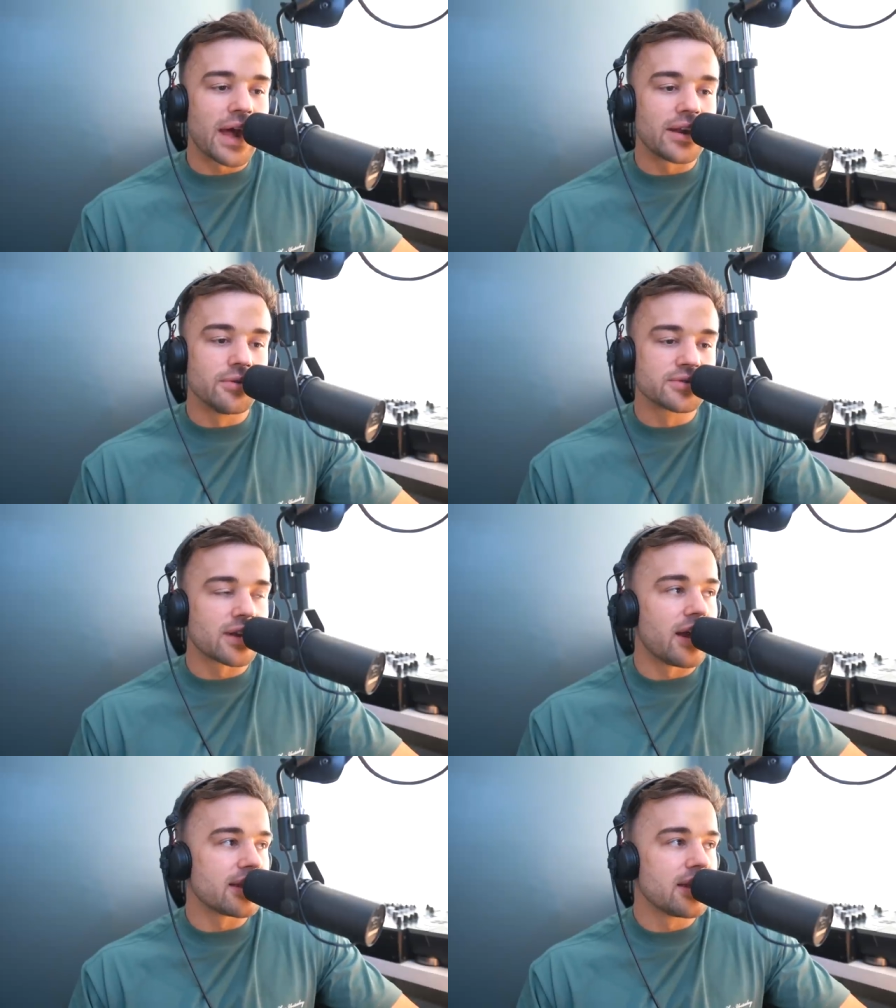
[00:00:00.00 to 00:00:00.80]
And I
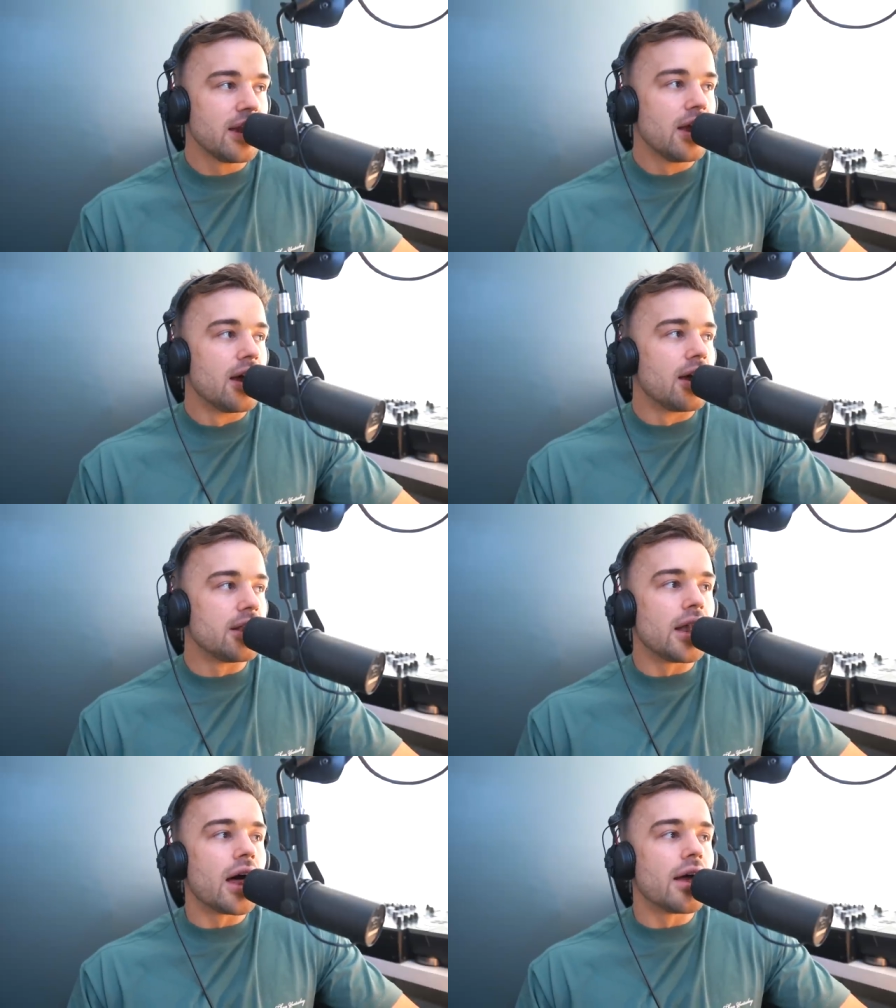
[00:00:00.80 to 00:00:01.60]
was like,
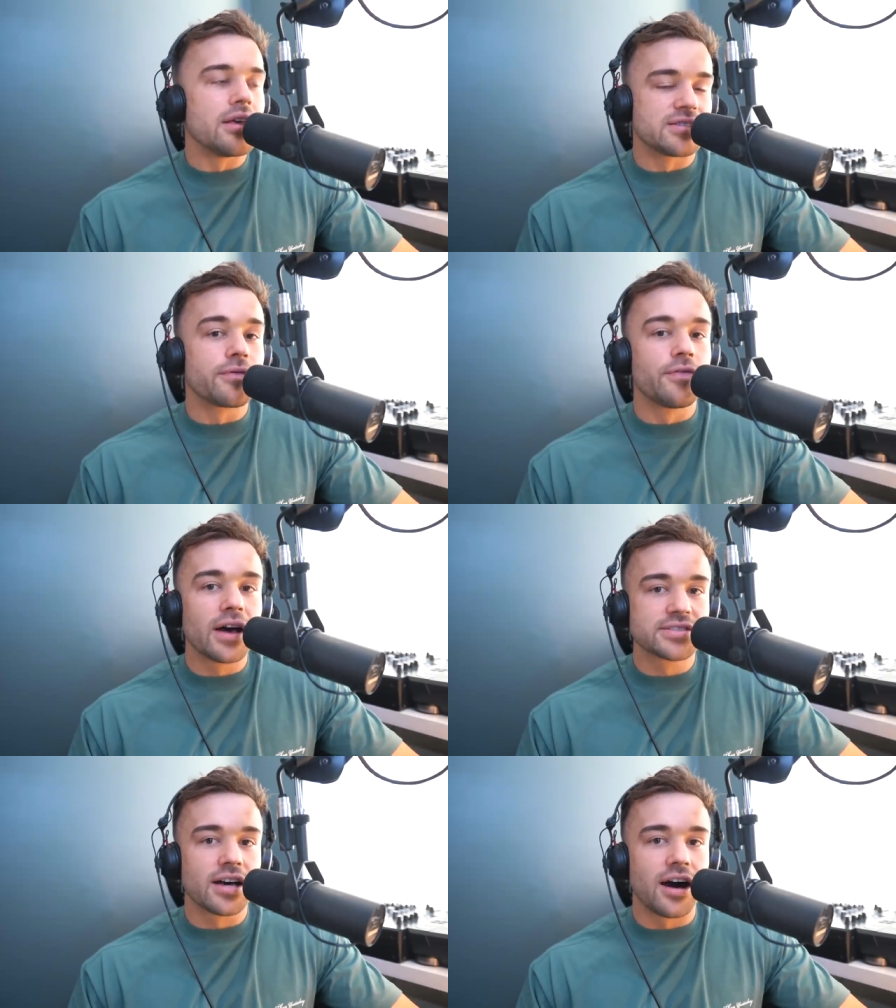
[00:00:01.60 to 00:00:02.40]
it's the
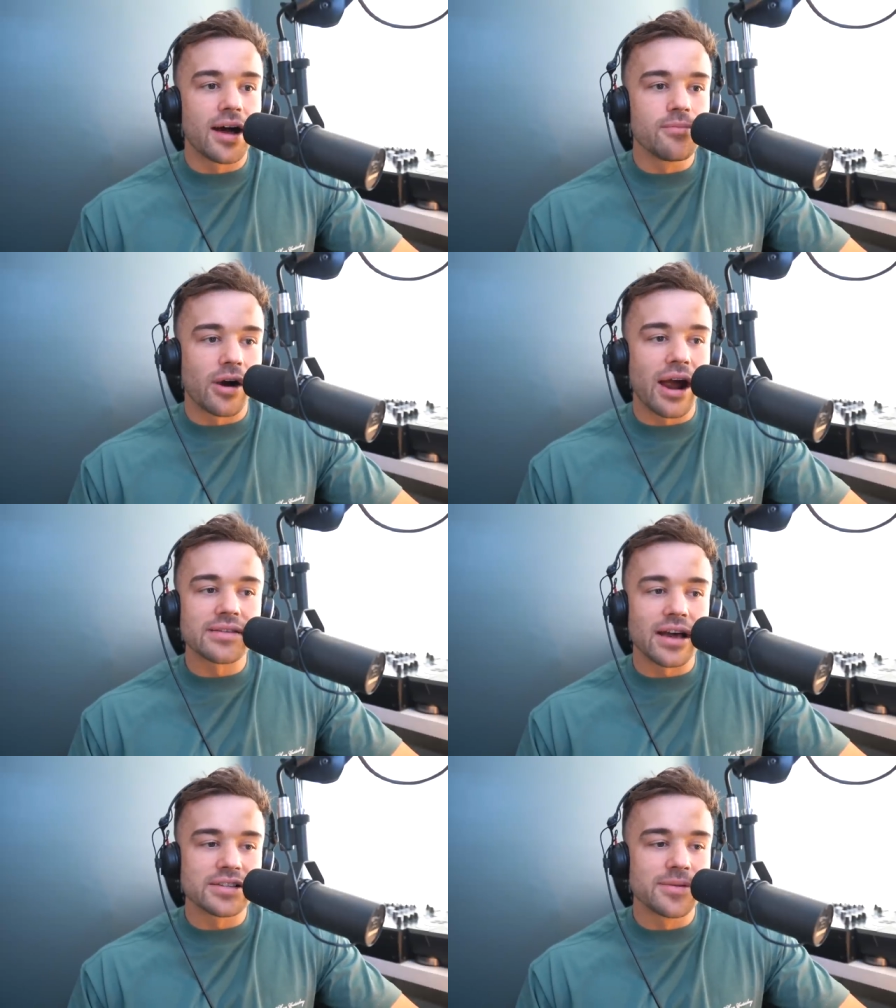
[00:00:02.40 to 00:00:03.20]
first time where
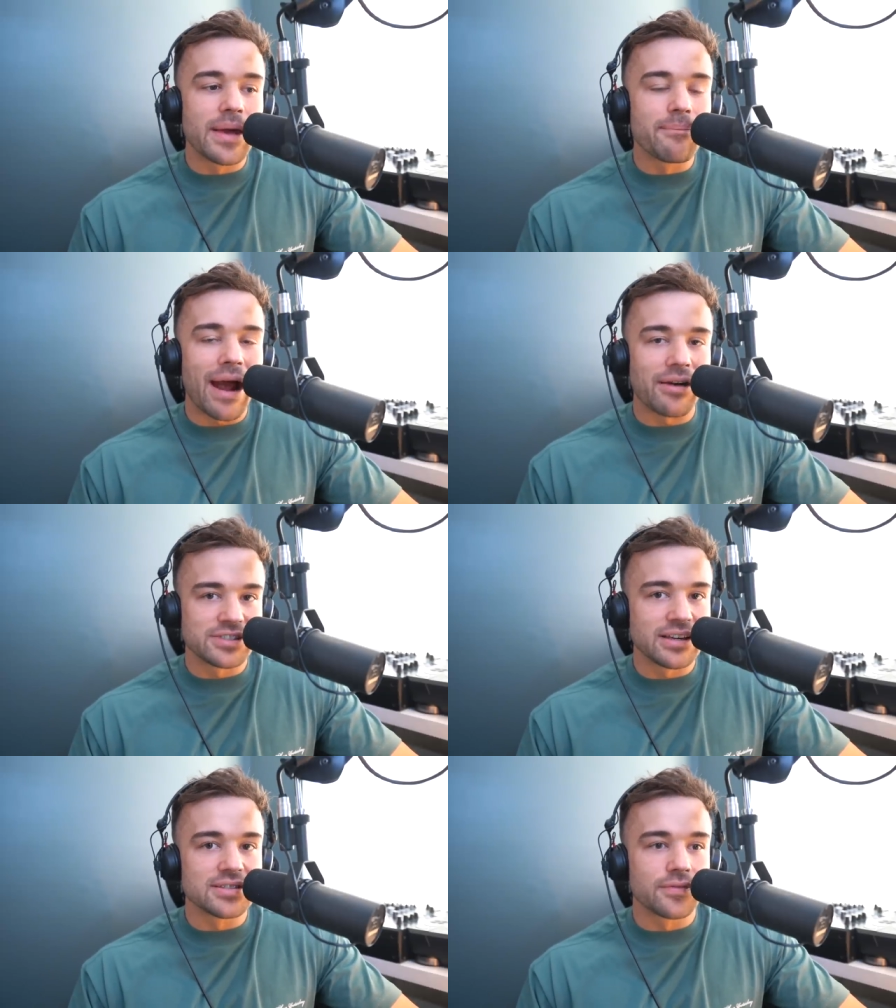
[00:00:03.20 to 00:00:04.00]
I, it's a bit
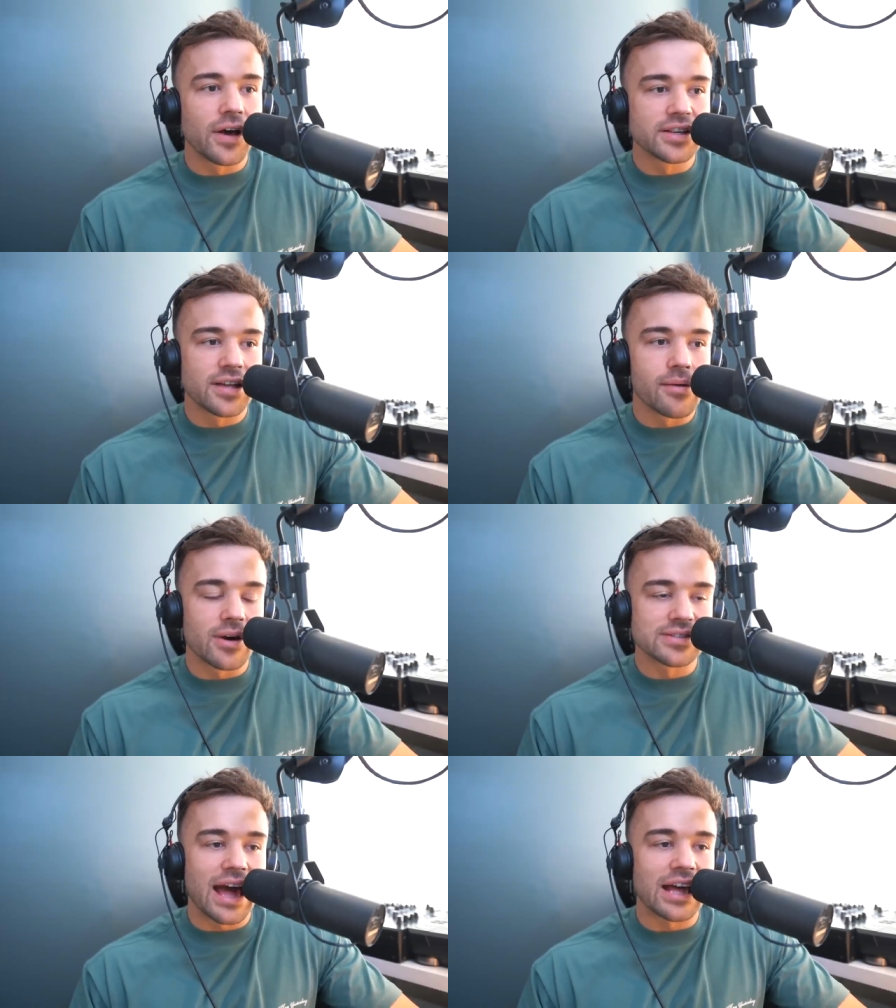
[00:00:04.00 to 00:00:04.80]
embarrassing. It's the first time
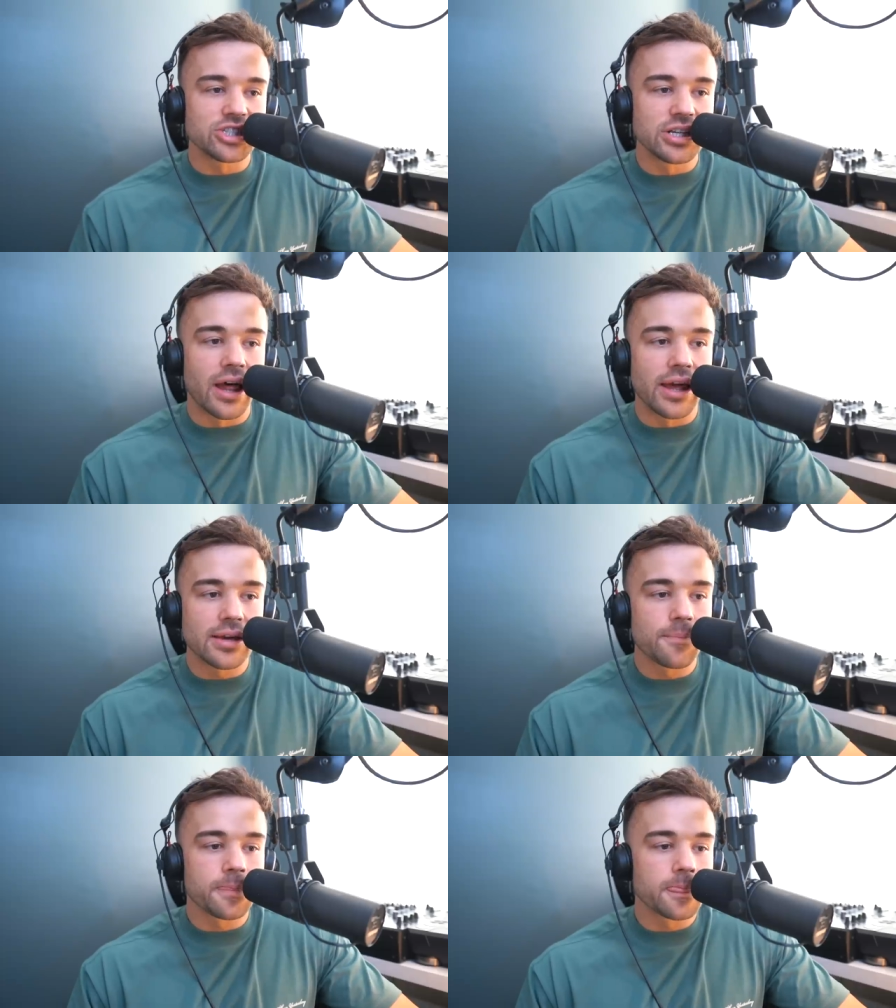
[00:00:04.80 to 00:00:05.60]
where I was actually like,